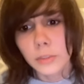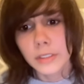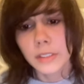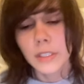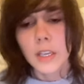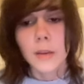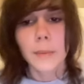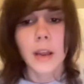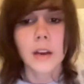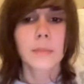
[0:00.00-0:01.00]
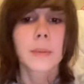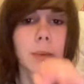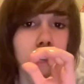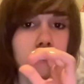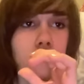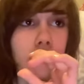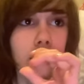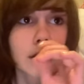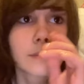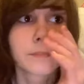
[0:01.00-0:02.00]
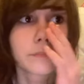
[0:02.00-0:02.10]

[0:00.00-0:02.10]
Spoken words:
reason, but I remember I drank it.